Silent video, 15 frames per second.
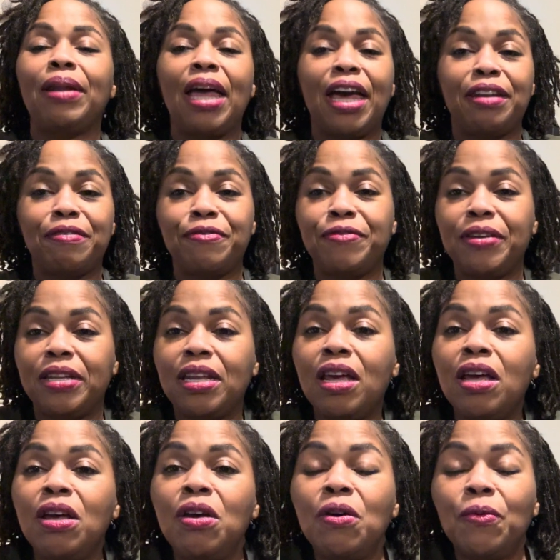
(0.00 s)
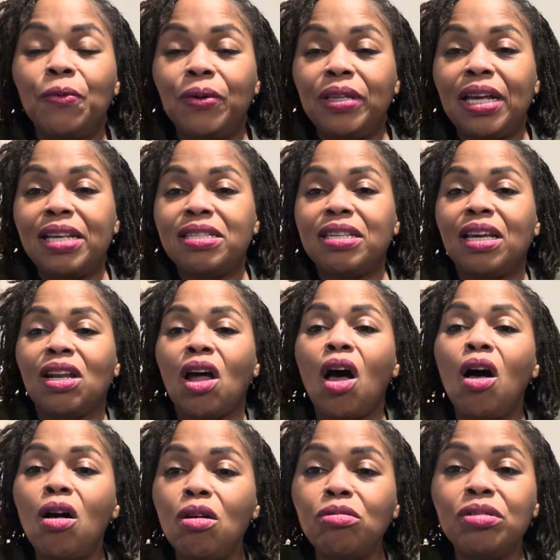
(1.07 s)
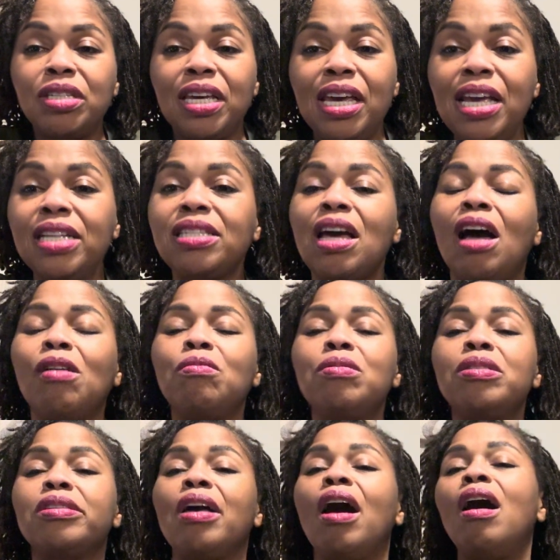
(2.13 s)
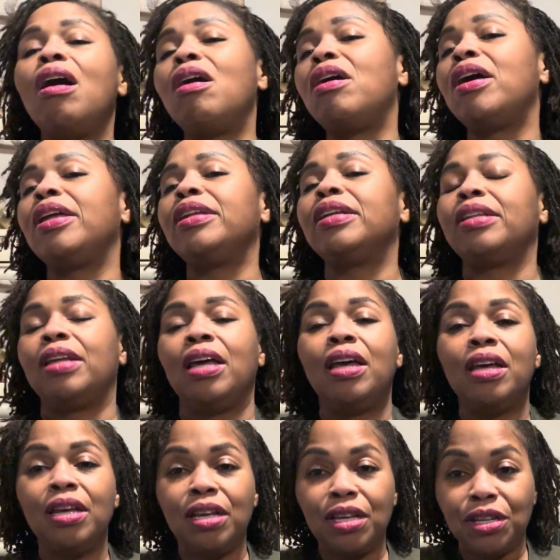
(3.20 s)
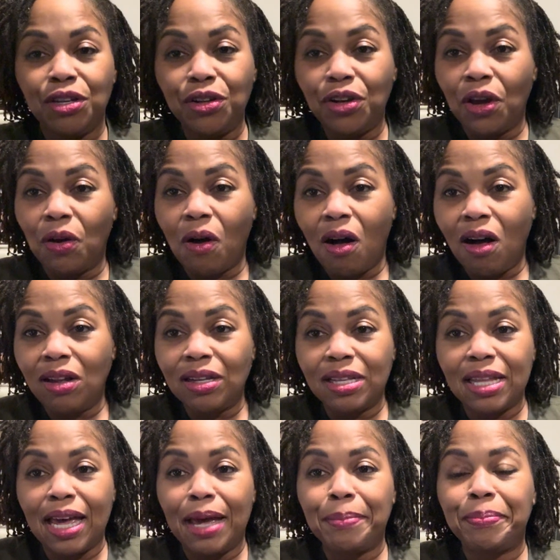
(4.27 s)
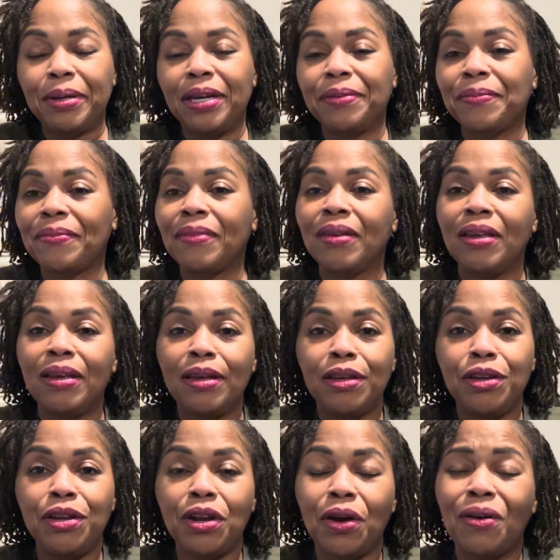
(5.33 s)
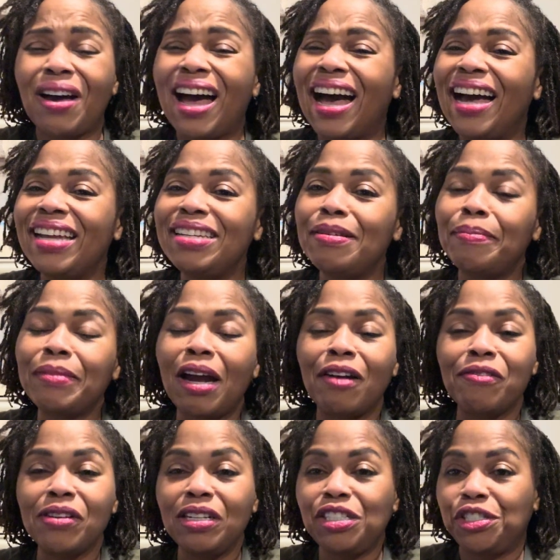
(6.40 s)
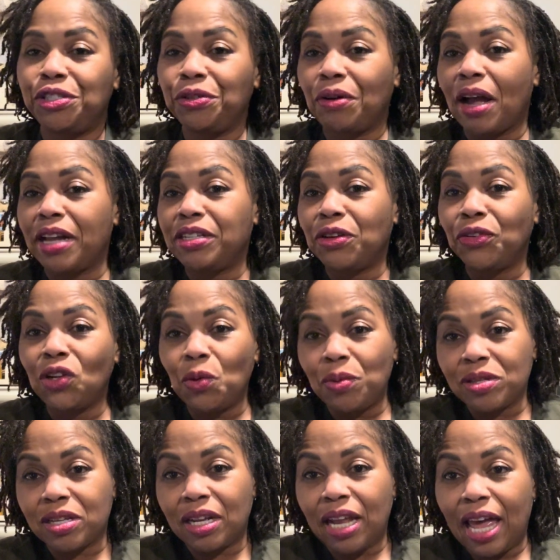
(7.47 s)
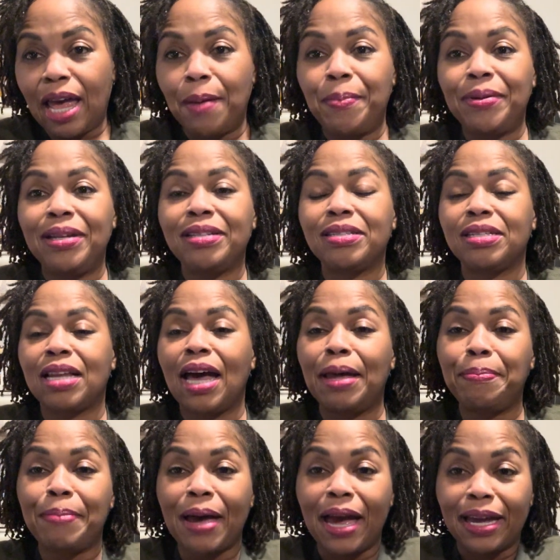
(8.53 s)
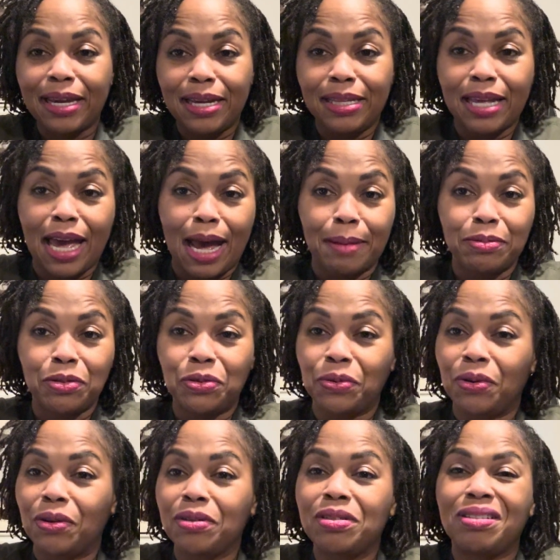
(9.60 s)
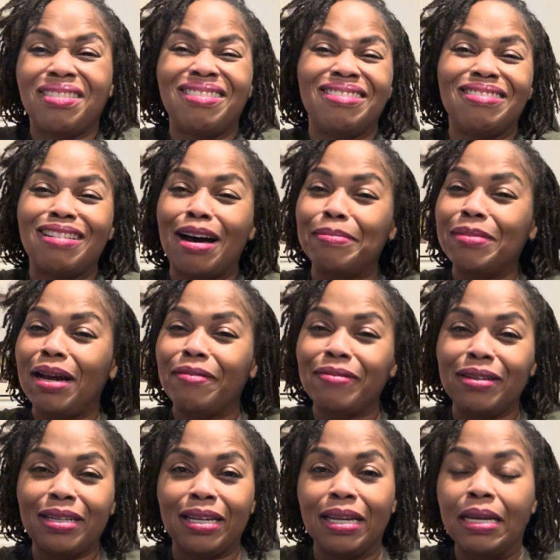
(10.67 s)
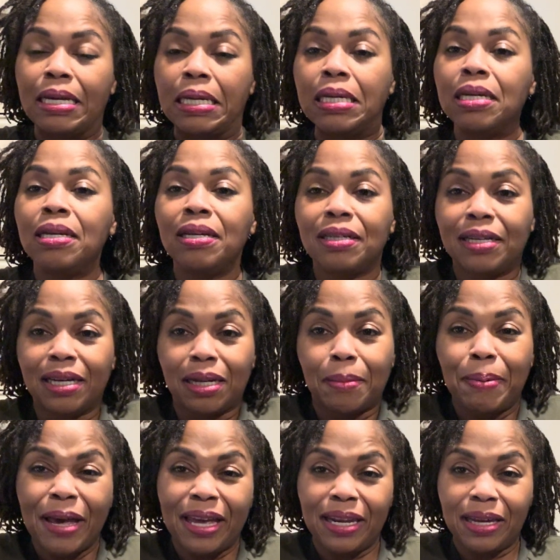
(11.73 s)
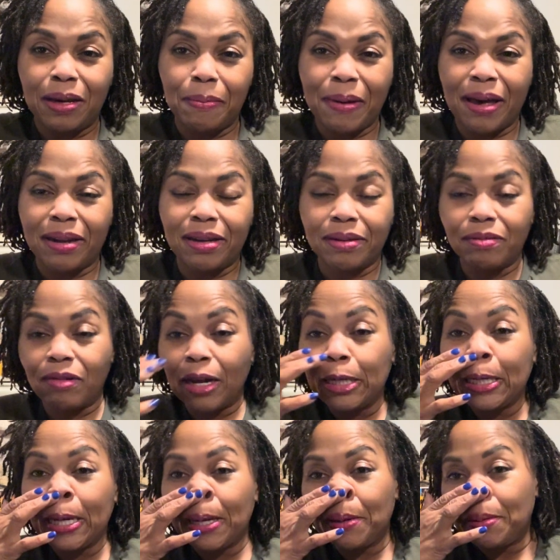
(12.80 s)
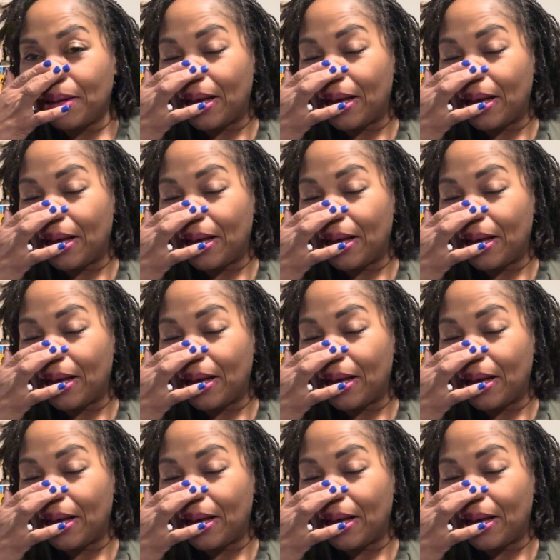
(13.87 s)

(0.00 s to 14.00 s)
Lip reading: had a fit when they said, "Oh, TikTok was gone," and all of that. But I'm not really sure. I don't know what's going to happen. It's not back in the App Store, so I'm not really gonna panic about it right now.